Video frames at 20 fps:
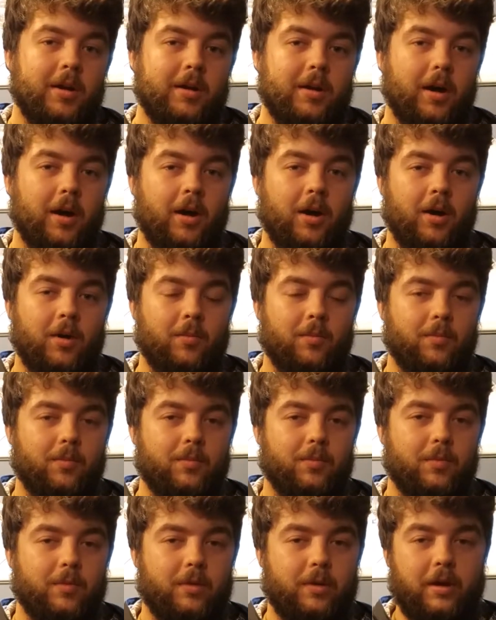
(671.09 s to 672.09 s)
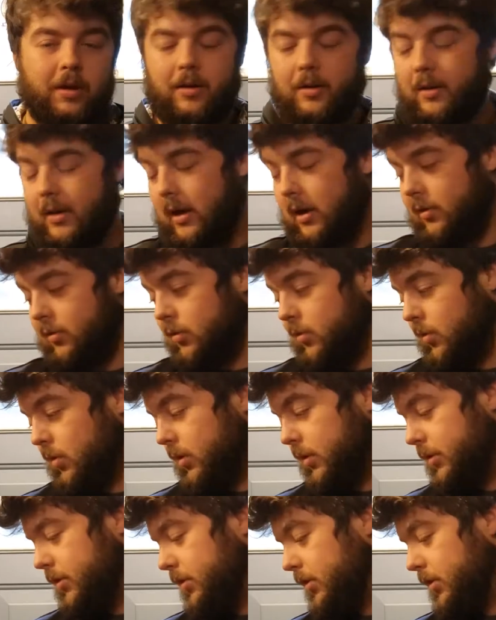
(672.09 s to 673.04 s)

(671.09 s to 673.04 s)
into the outdoors.